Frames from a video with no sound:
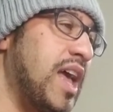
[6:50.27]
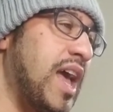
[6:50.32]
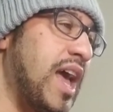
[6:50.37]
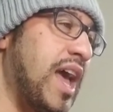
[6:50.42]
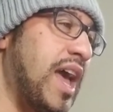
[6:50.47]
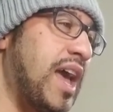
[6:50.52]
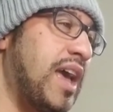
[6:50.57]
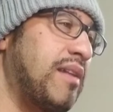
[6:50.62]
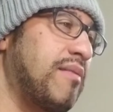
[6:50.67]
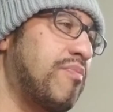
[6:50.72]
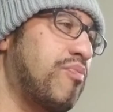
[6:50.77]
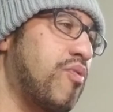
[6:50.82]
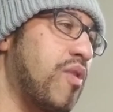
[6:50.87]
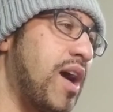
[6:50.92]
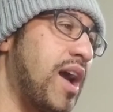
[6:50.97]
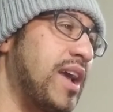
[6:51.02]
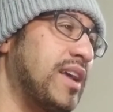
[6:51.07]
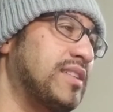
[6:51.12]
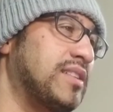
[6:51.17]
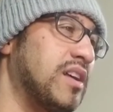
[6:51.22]
and
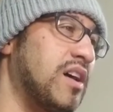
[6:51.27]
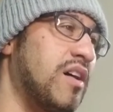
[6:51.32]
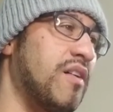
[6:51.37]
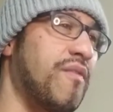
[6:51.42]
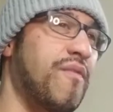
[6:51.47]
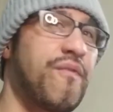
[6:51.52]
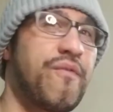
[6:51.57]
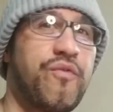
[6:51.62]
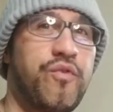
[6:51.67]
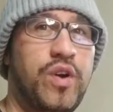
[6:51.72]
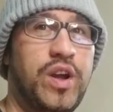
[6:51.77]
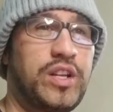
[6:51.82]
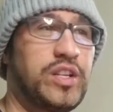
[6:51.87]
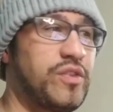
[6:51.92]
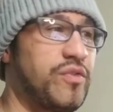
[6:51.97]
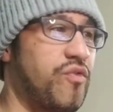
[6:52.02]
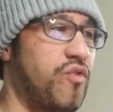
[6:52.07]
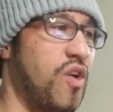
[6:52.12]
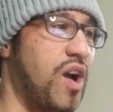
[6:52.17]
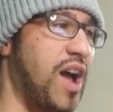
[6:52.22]
price of french
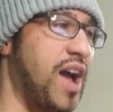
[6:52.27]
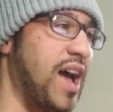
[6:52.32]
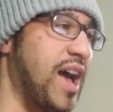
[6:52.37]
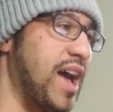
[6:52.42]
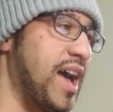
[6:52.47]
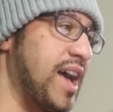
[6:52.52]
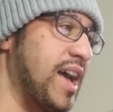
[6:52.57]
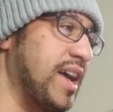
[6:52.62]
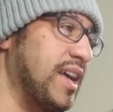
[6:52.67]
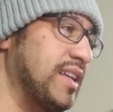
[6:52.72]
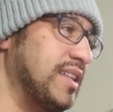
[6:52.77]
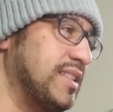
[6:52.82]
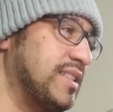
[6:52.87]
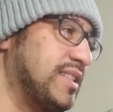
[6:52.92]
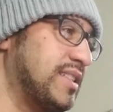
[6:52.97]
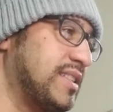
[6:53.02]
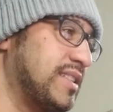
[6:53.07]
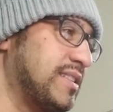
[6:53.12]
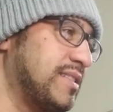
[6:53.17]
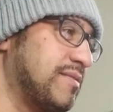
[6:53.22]

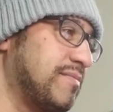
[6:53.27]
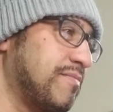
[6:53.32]
fries.